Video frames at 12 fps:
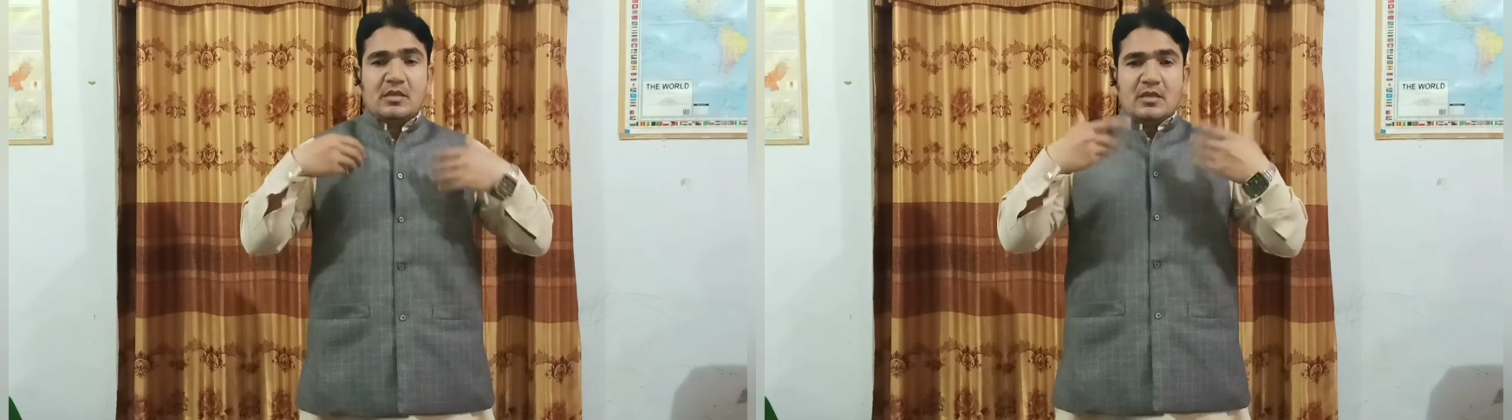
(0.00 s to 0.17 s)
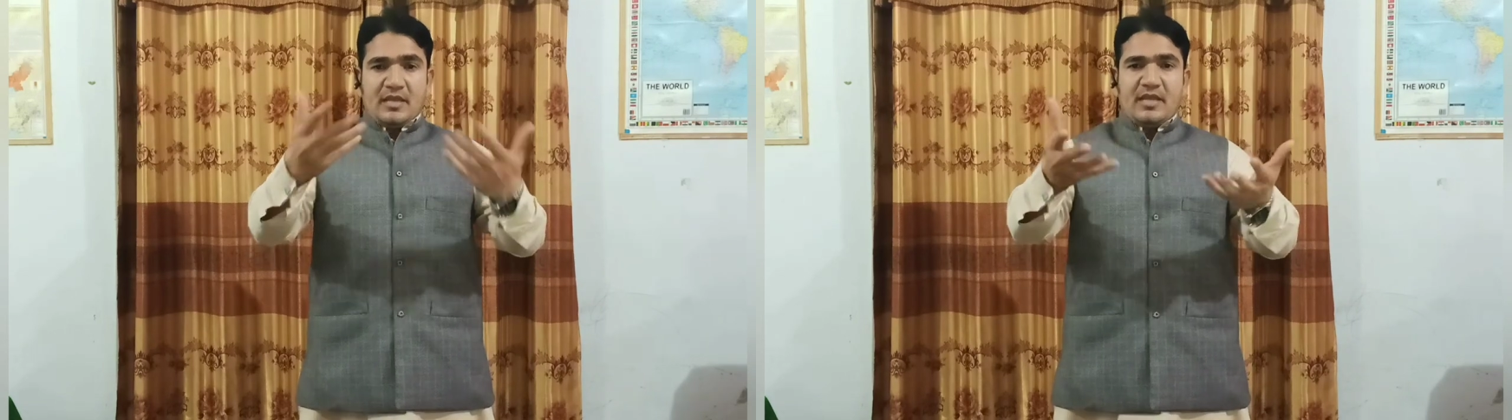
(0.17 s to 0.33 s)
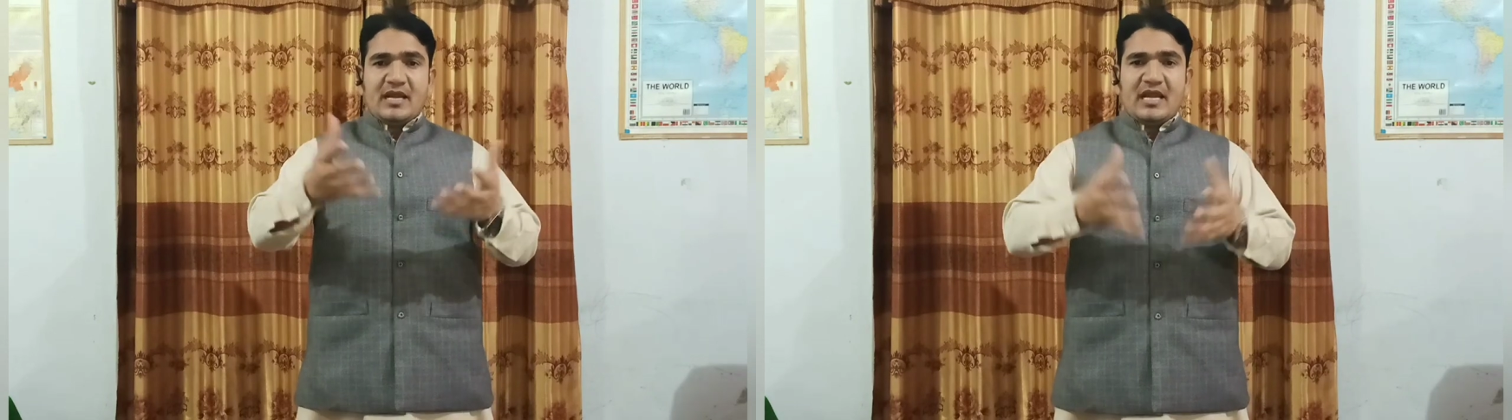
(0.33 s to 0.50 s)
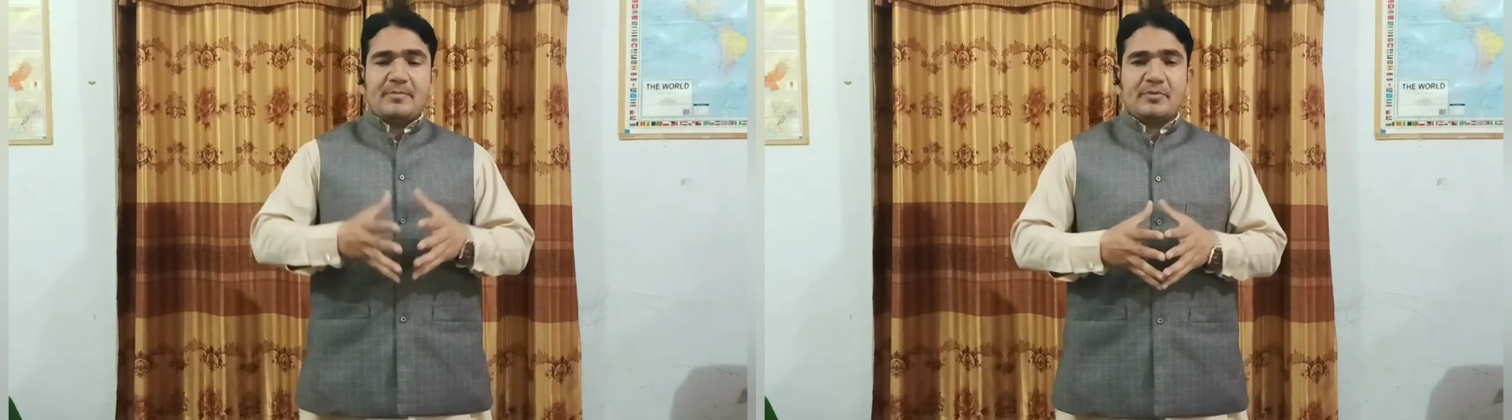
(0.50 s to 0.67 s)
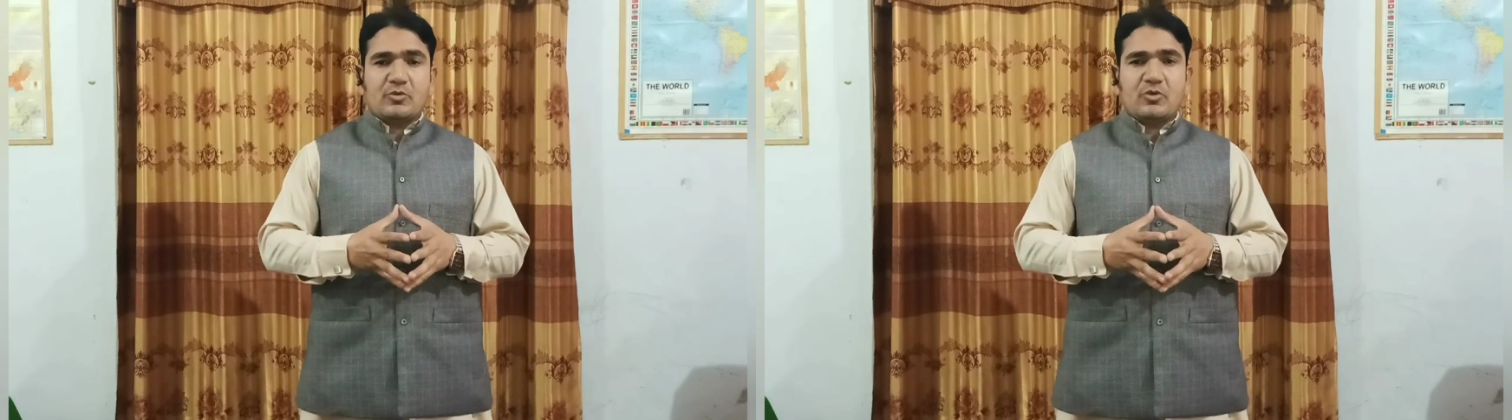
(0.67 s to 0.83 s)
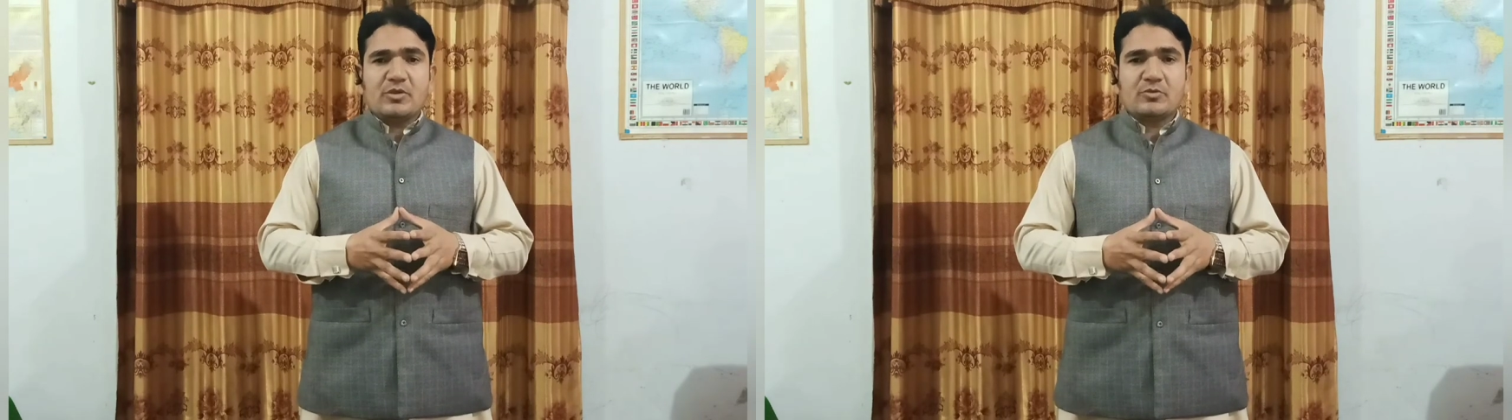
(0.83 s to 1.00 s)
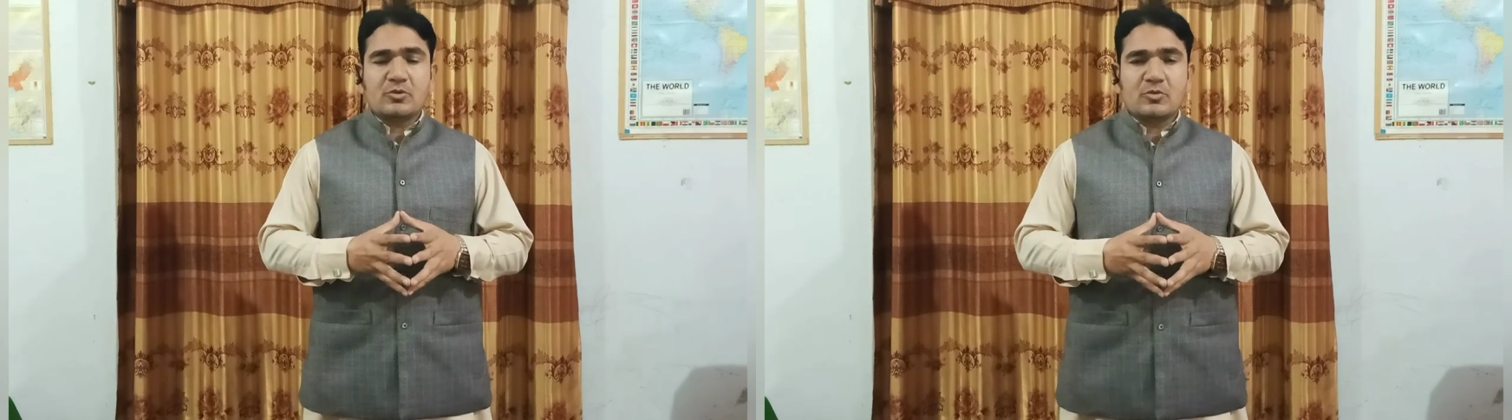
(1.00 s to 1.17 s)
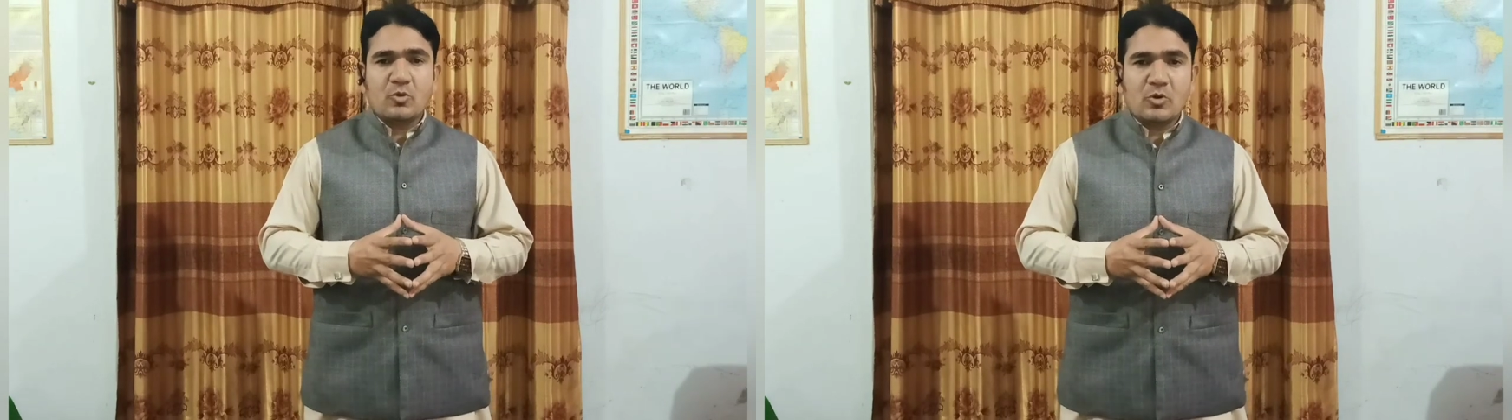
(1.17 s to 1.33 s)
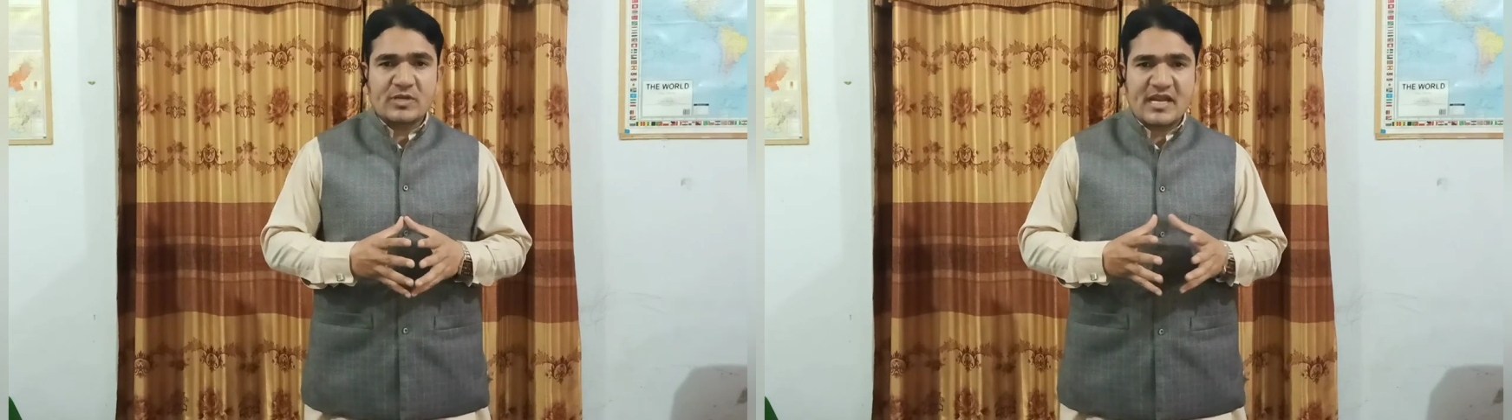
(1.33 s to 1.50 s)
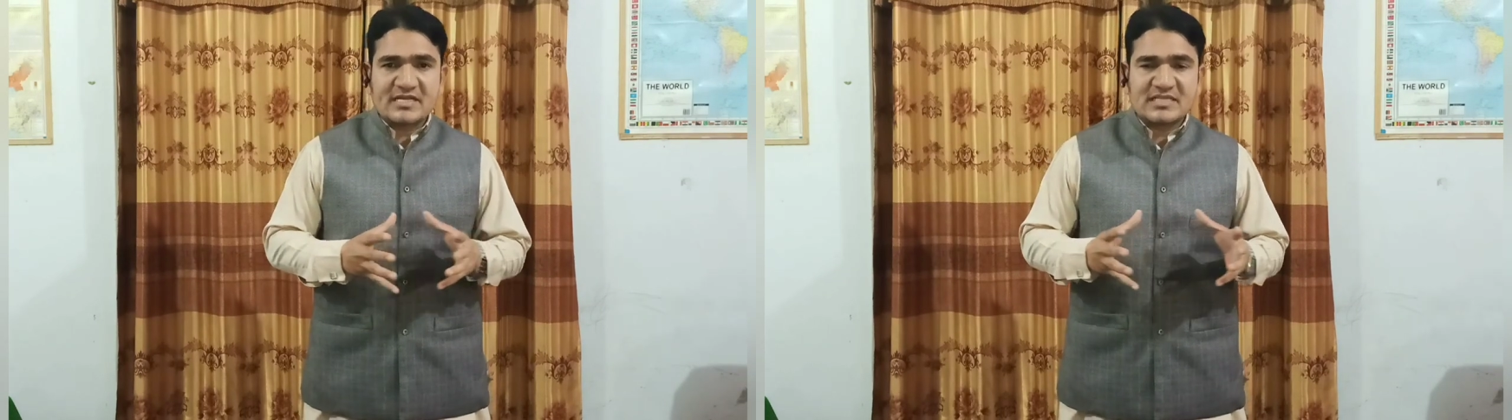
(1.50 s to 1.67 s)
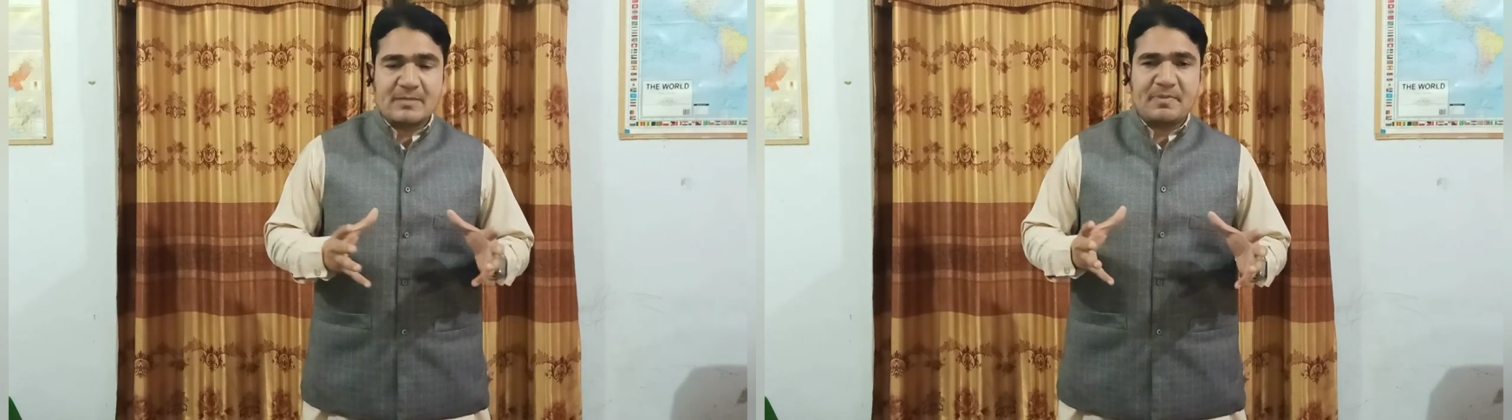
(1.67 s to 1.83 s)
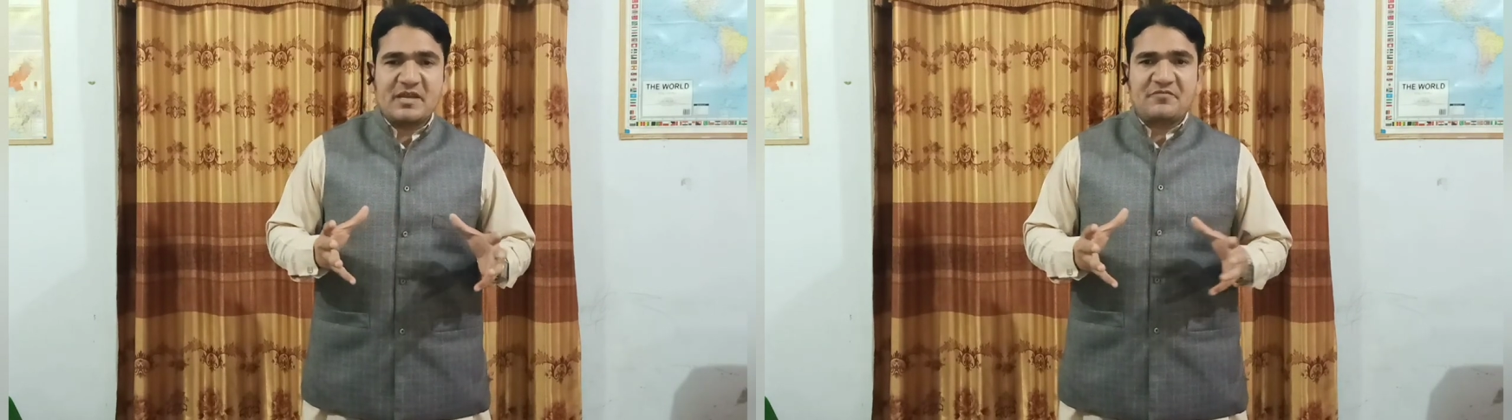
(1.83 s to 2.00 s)
Here I am going to quote an
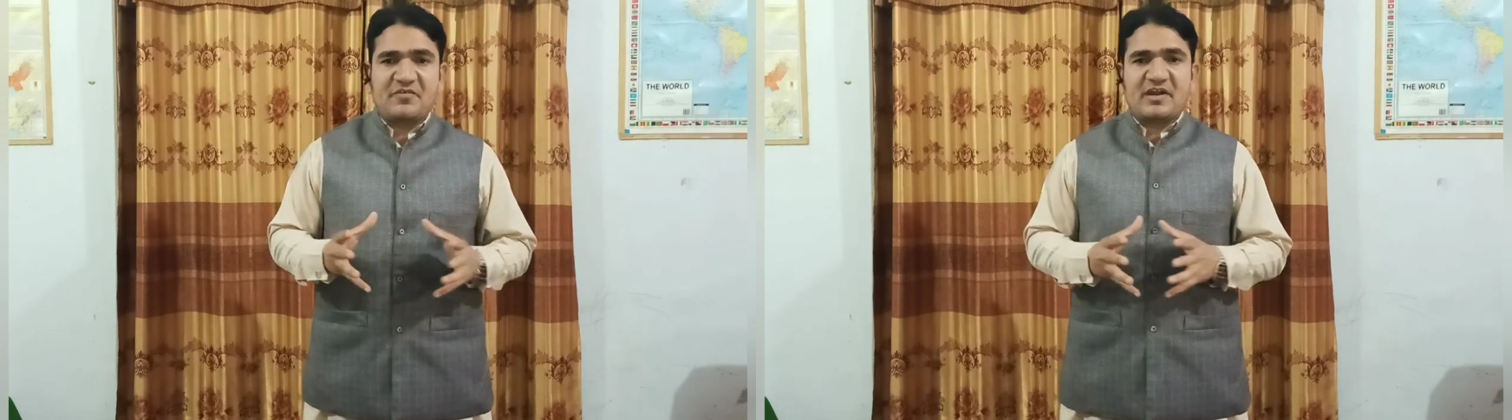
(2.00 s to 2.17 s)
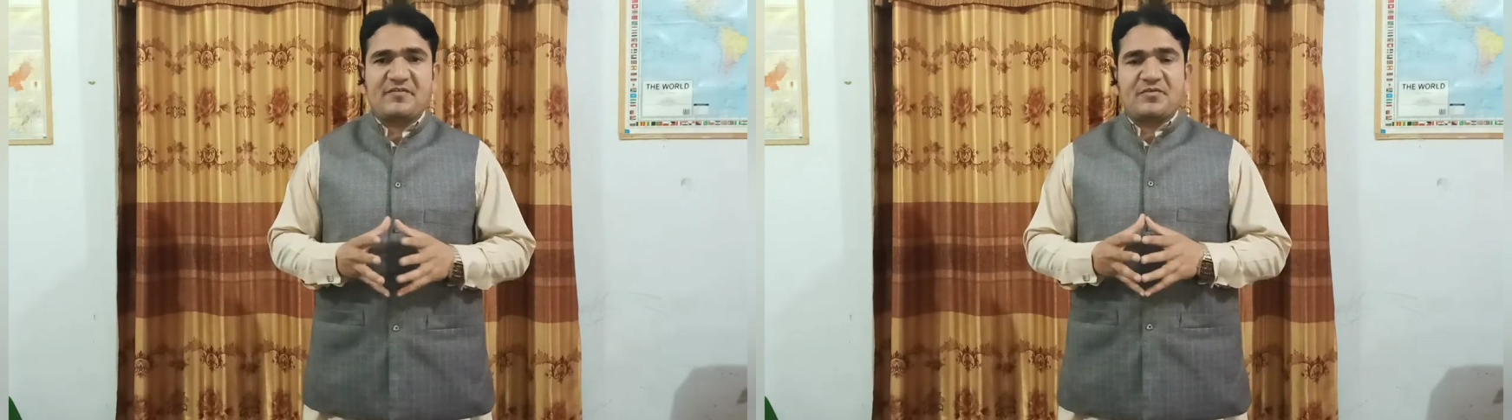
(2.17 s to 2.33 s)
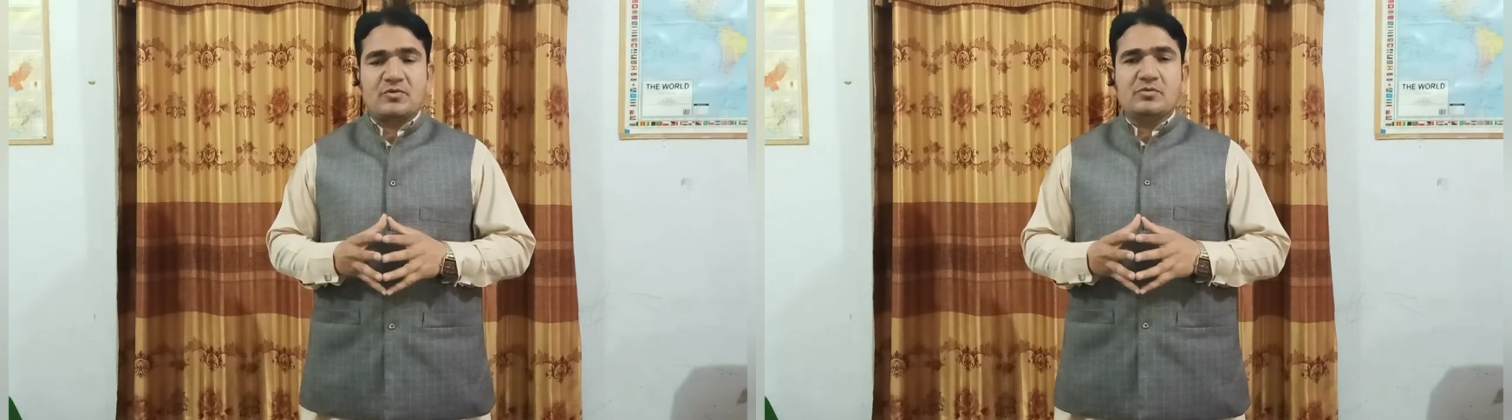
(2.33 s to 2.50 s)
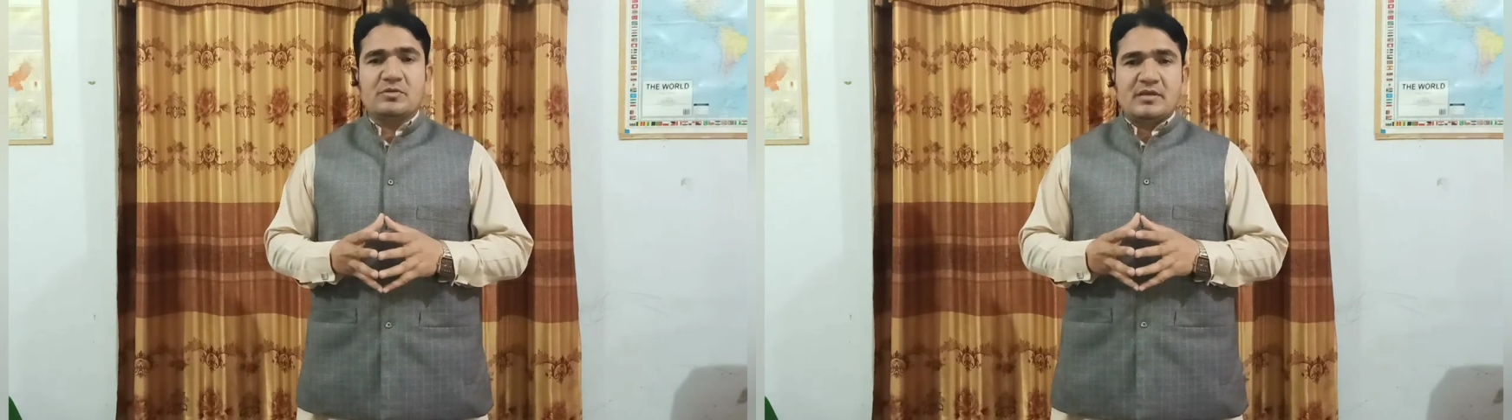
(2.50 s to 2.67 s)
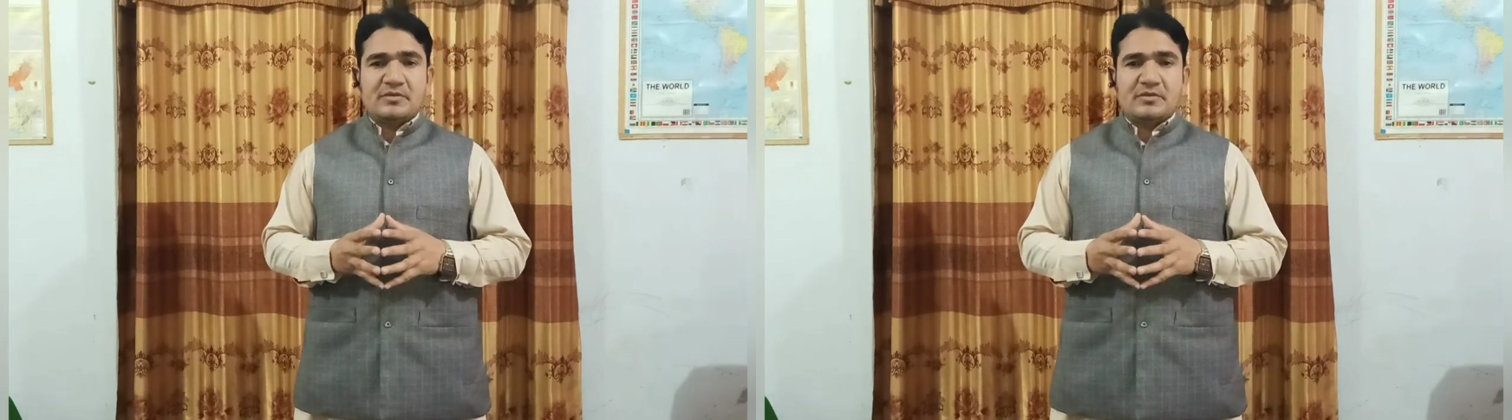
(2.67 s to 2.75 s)
example in front of you.